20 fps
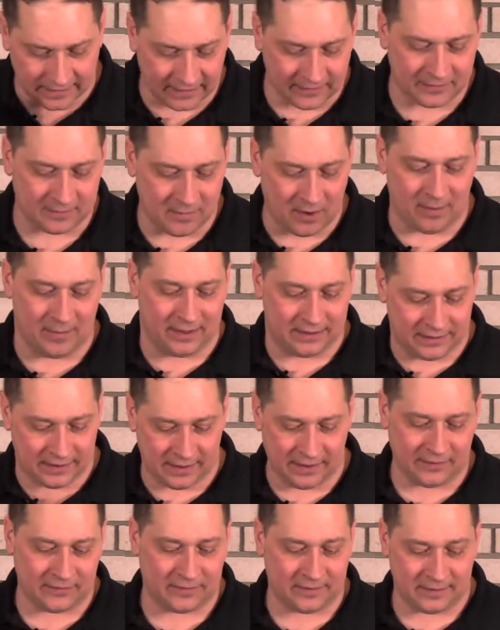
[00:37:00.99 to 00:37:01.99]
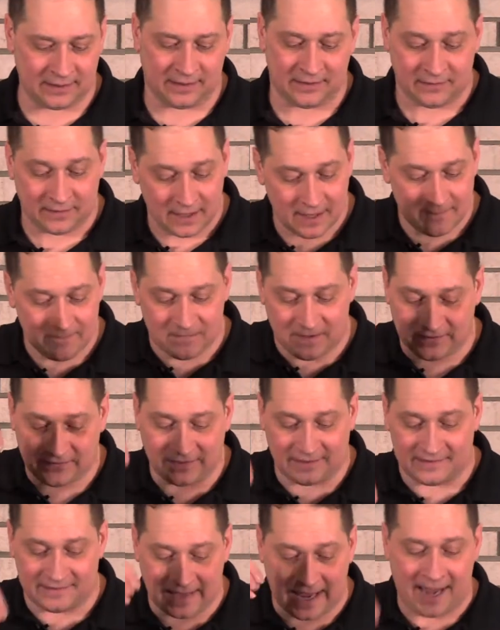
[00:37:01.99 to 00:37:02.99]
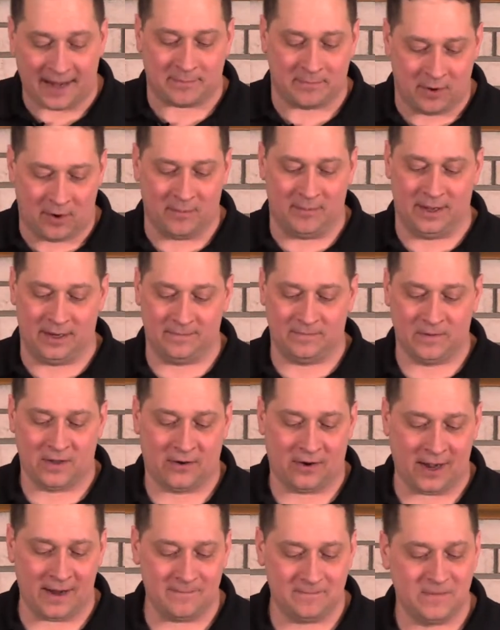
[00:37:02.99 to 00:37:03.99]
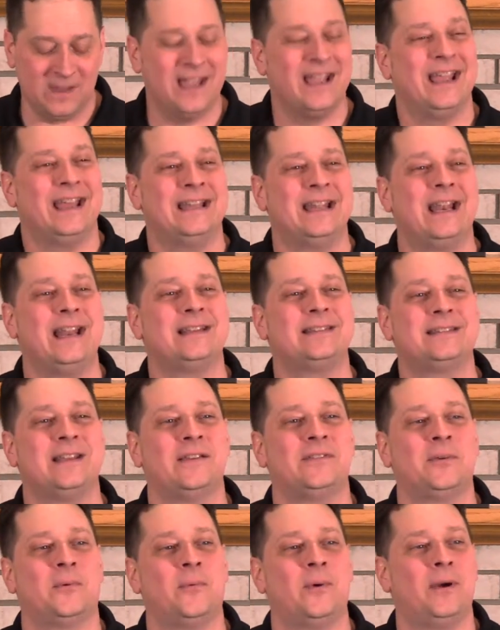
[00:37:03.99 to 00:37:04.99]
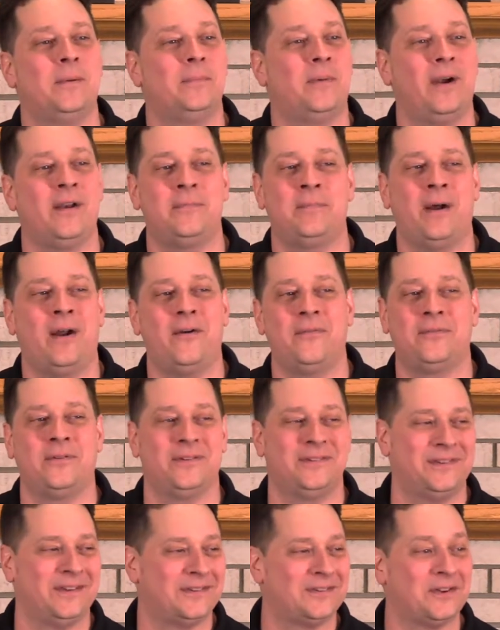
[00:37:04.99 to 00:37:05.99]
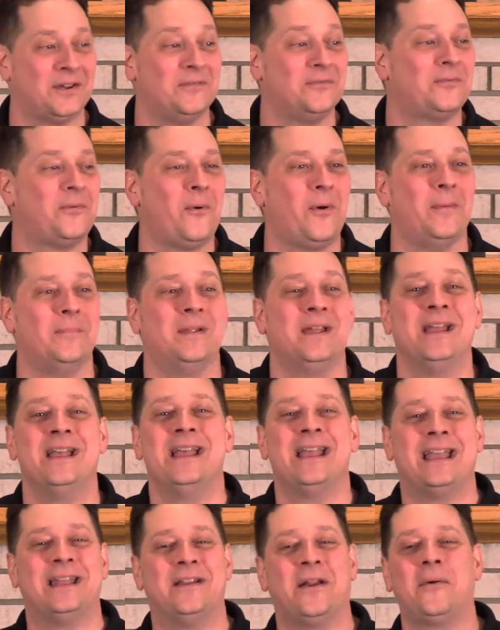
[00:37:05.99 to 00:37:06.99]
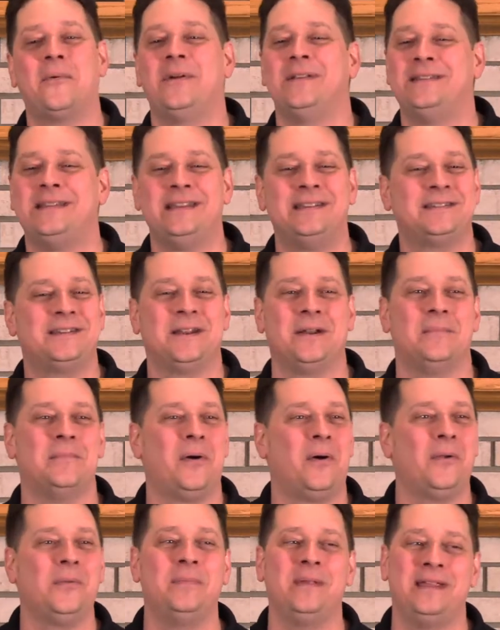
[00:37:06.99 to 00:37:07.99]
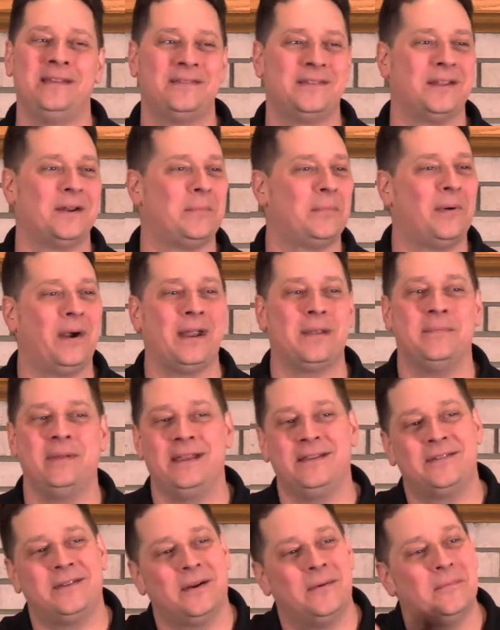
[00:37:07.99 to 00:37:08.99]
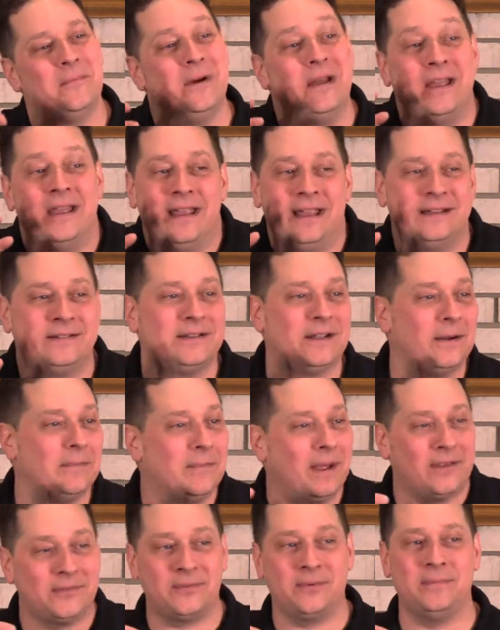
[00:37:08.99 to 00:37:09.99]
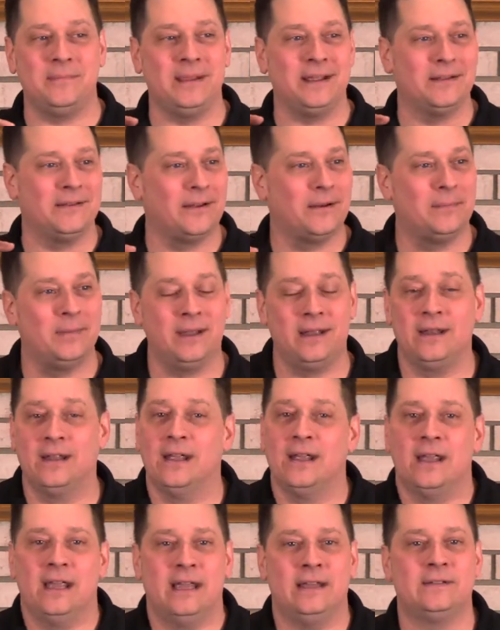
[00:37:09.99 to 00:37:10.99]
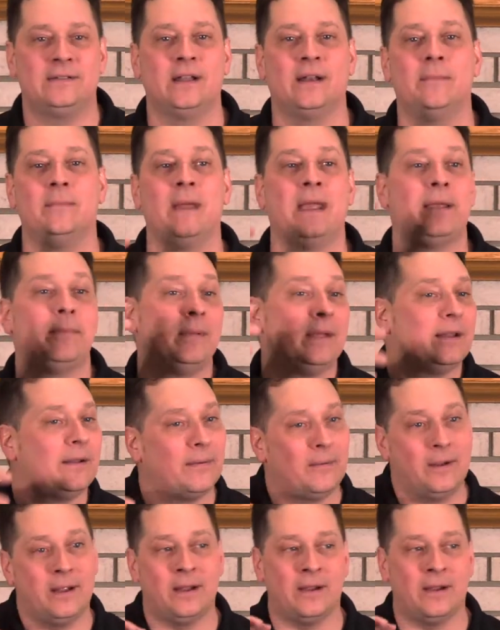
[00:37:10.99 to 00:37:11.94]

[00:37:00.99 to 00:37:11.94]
this moment, to this, this, this exact moment, right? And then it says a word very powerful. It says conformed. In other words, he's going to mold me. He's going to break me. He's going to, he's going to mess with me a little bit. He's going to make me to,